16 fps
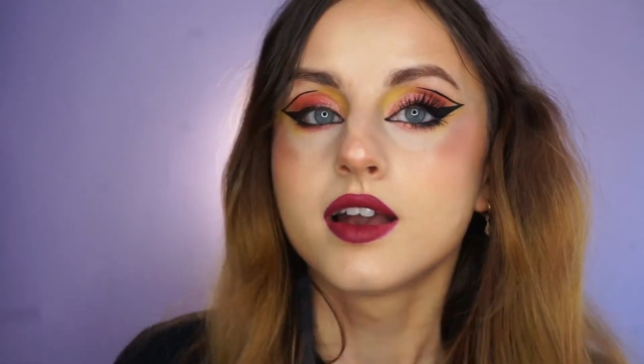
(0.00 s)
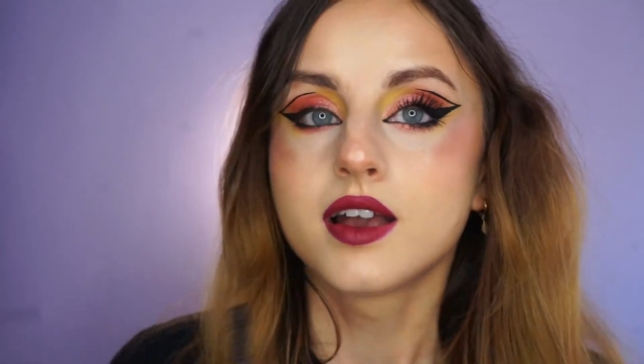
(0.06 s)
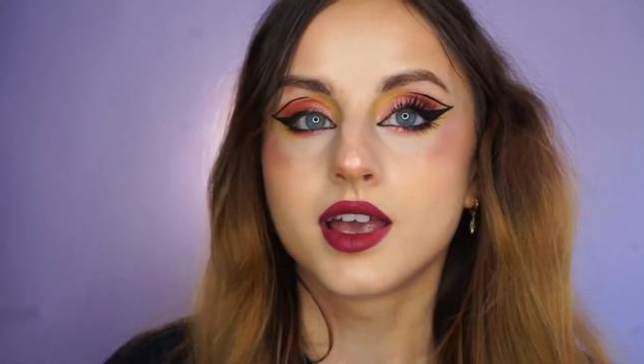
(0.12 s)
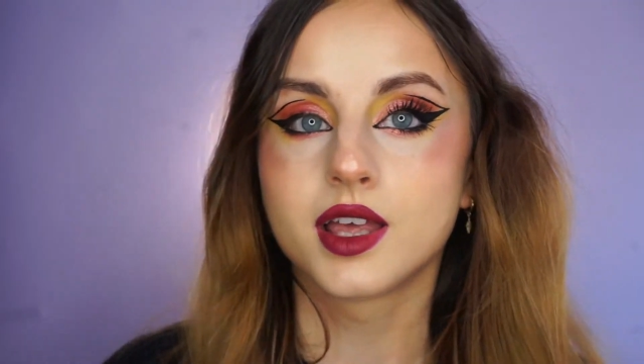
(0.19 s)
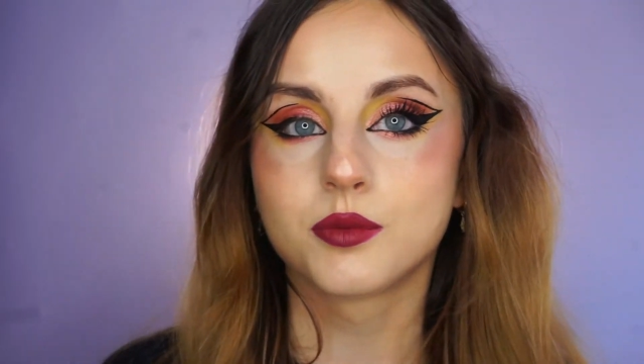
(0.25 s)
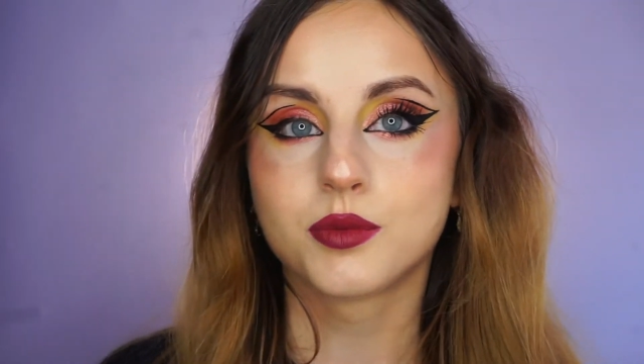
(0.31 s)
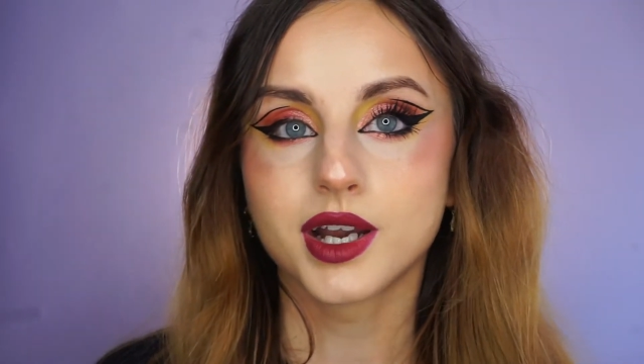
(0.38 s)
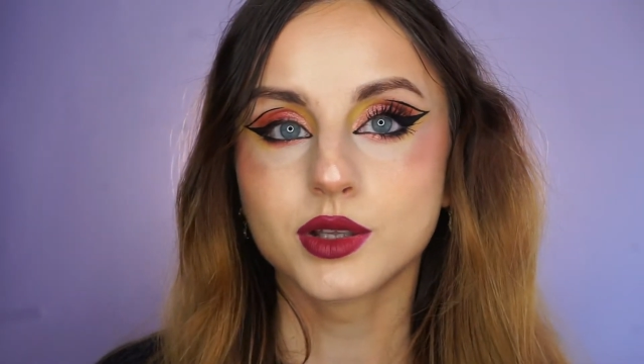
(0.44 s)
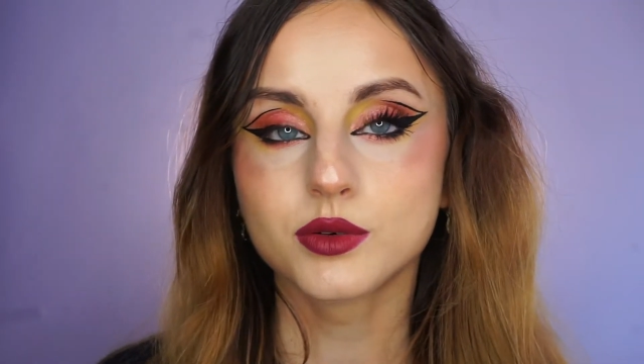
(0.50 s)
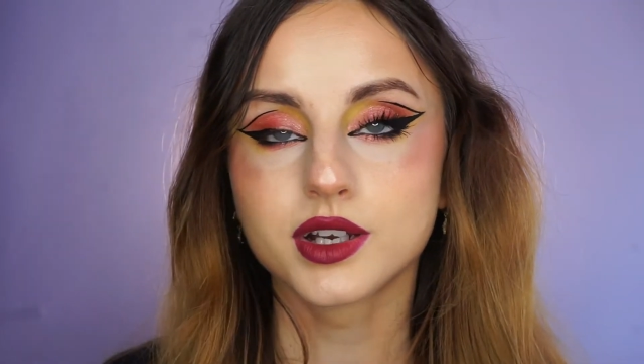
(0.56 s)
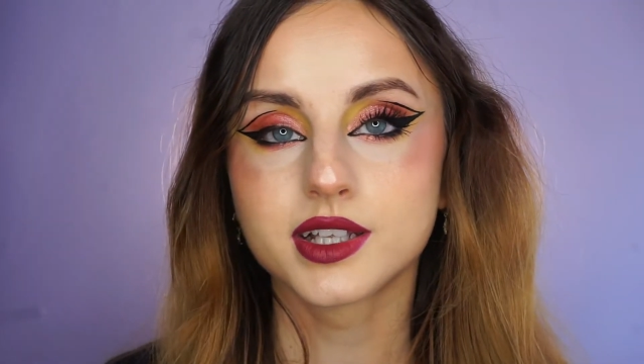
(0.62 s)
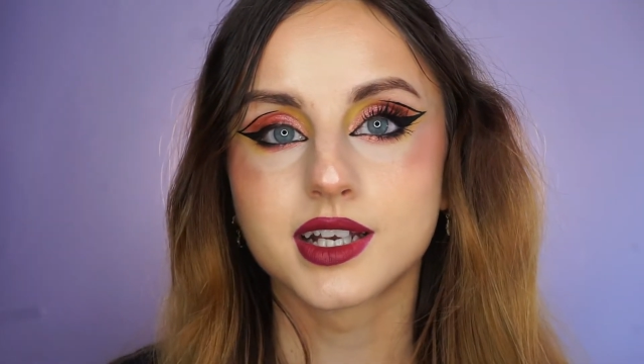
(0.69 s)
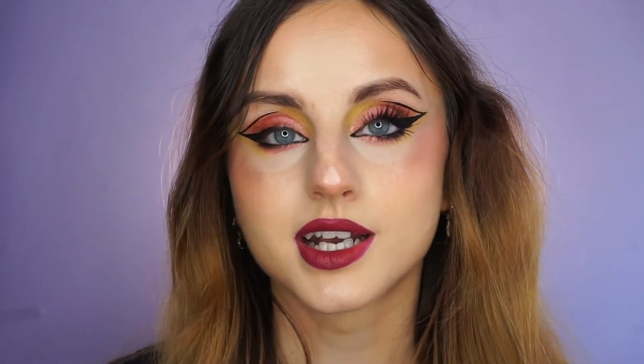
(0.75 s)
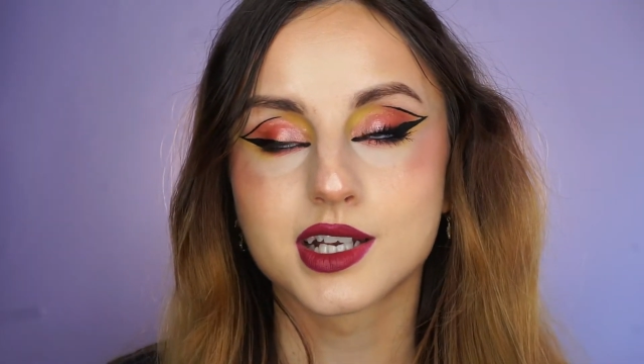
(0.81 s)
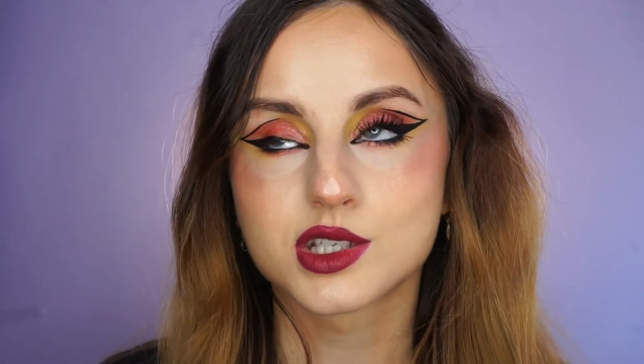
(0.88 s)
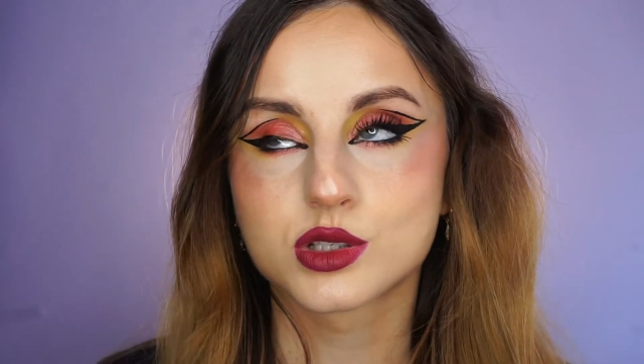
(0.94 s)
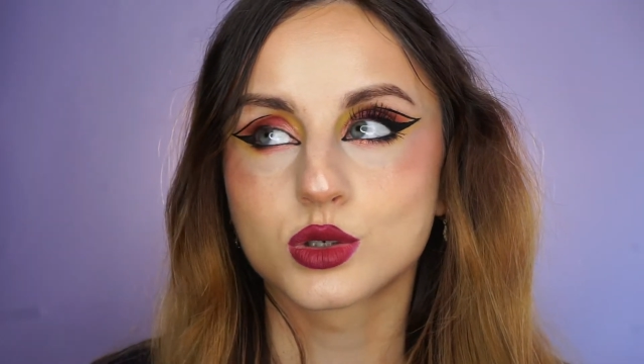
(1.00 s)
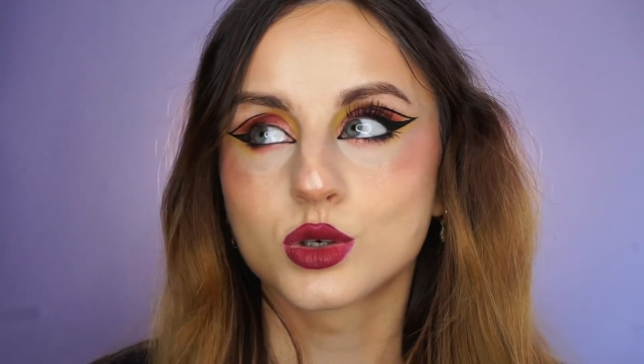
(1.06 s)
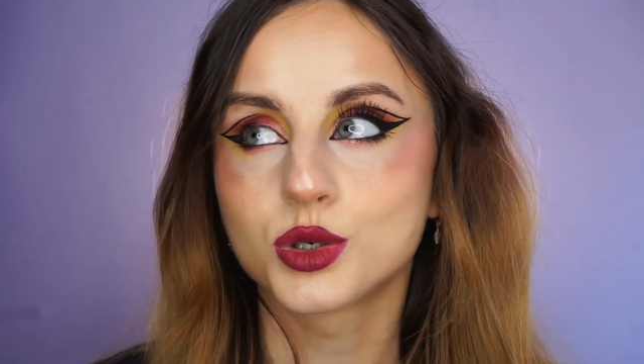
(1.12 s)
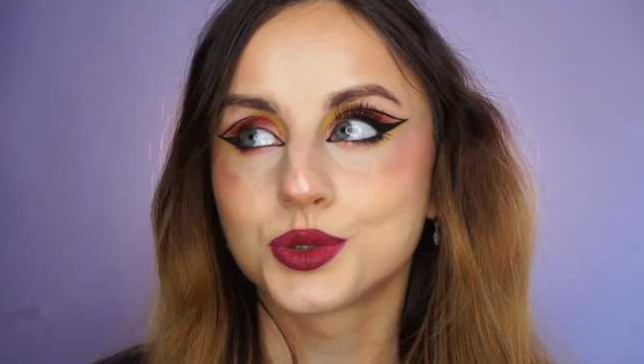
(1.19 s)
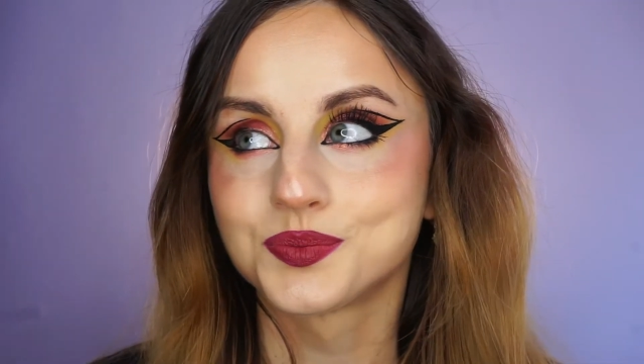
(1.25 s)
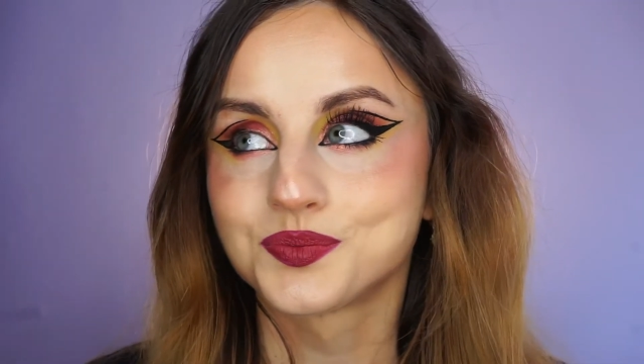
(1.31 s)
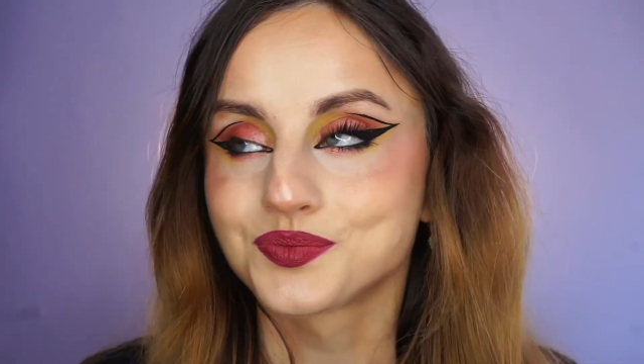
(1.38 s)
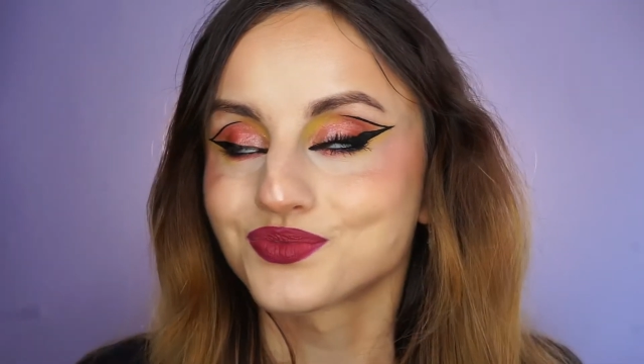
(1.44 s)
And by the way, I
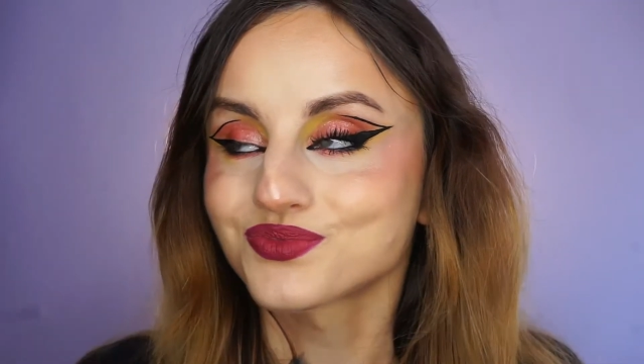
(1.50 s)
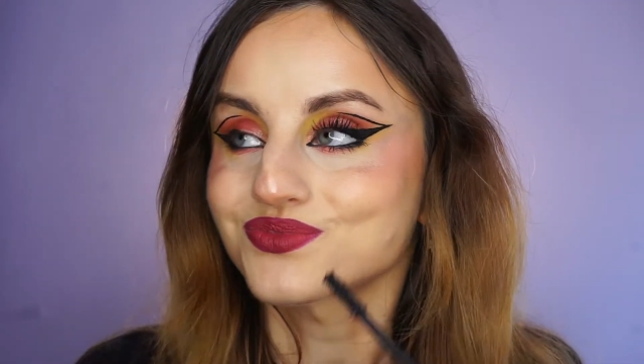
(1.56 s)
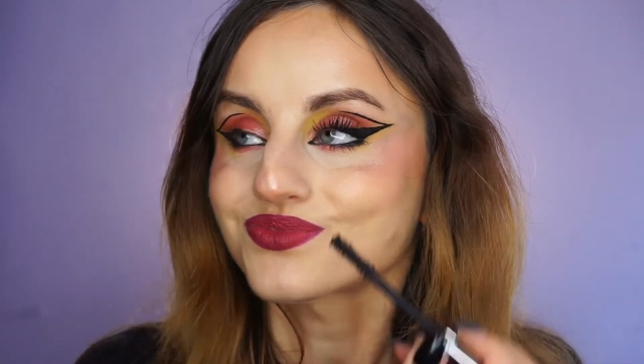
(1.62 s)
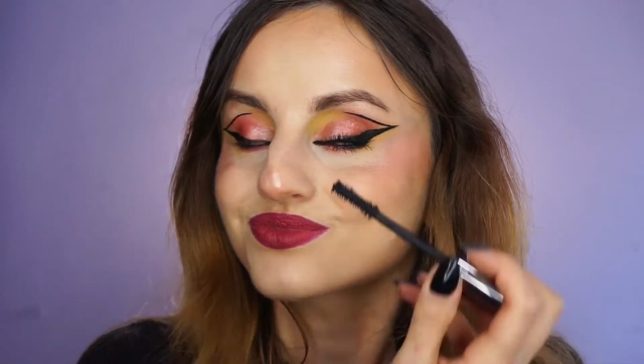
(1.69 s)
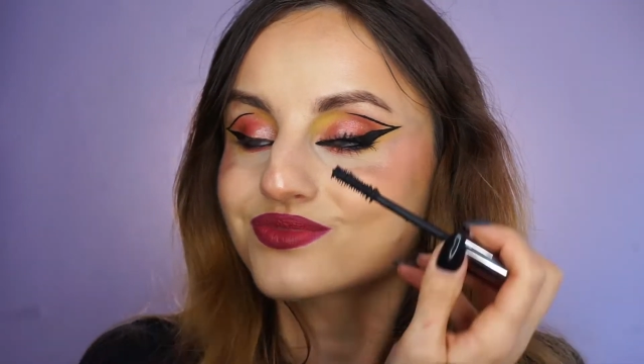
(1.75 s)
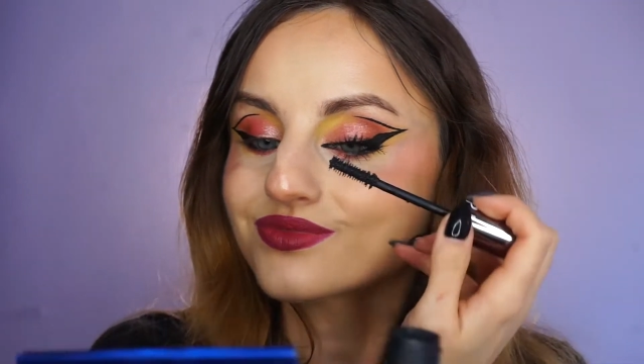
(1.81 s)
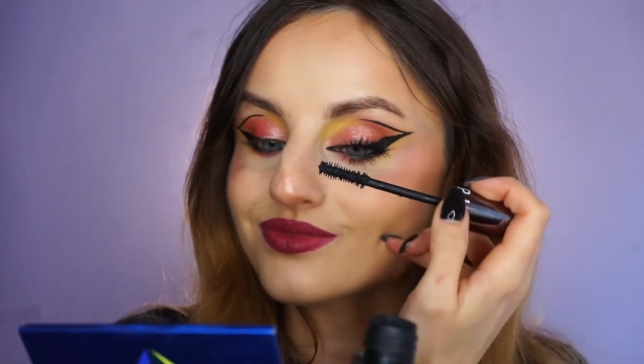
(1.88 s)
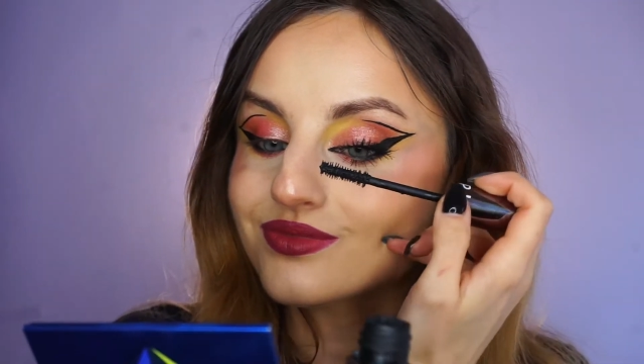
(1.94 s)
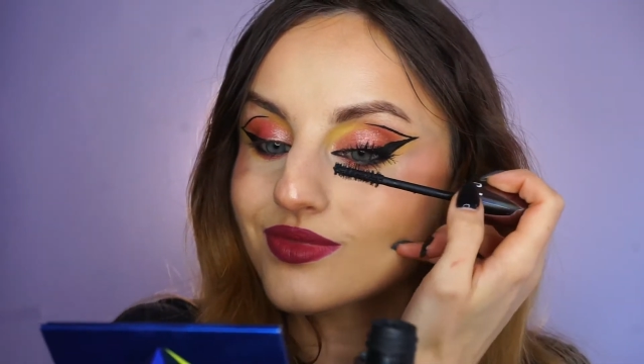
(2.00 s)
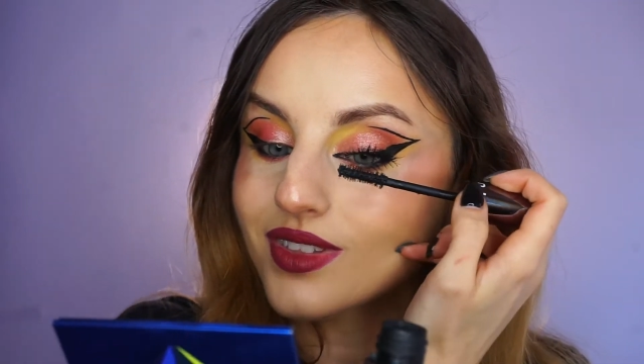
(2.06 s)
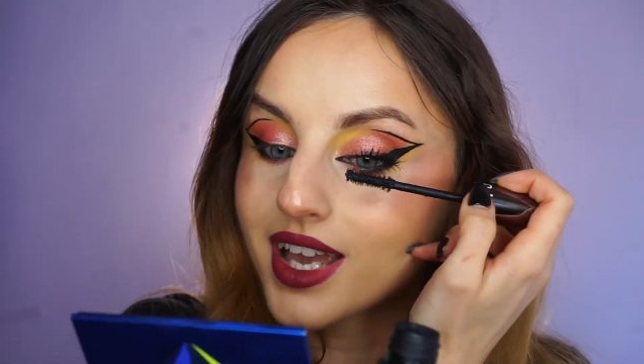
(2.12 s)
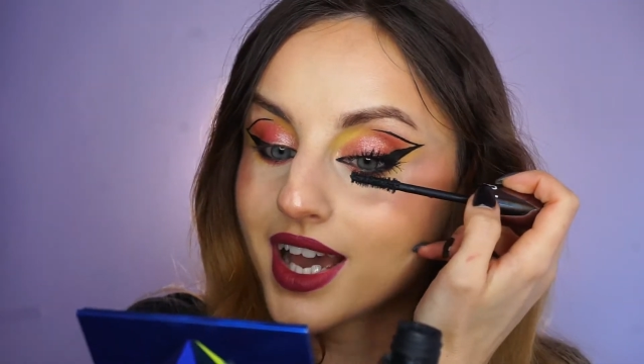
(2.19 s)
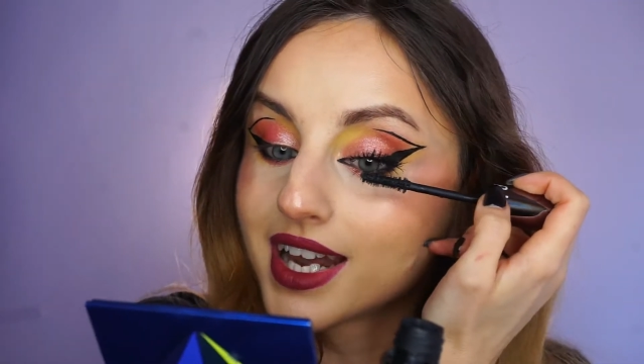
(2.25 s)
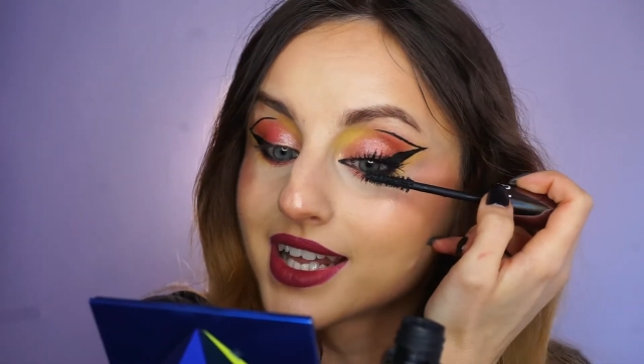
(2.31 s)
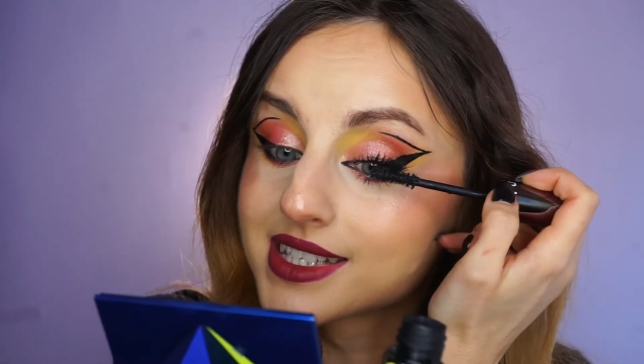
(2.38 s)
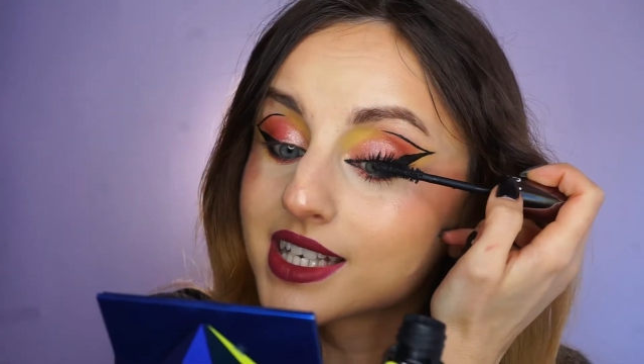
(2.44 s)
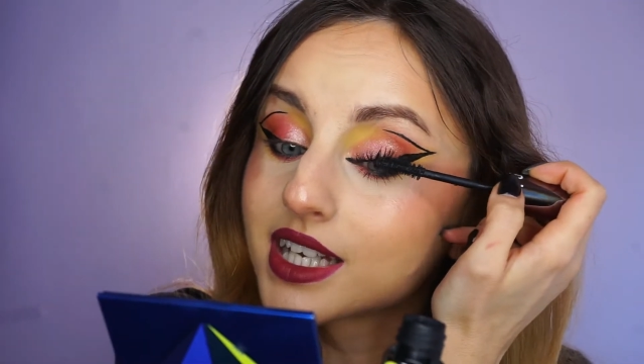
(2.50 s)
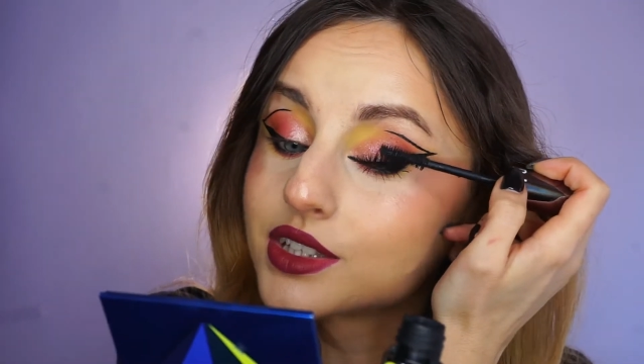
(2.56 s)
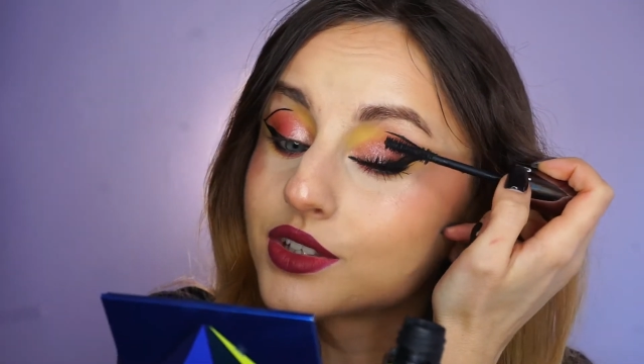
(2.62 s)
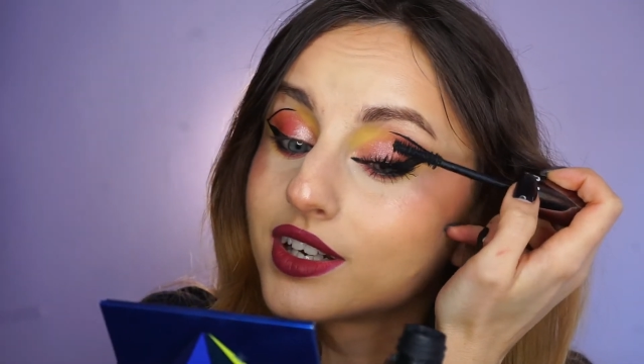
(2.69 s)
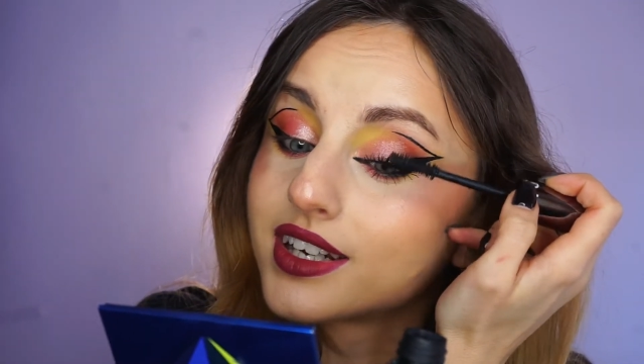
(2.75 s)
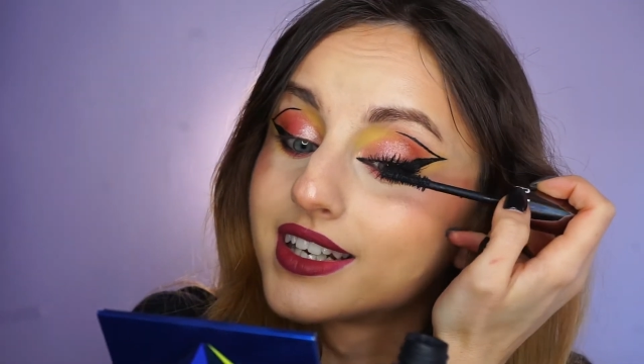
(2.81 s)
saw Alexandra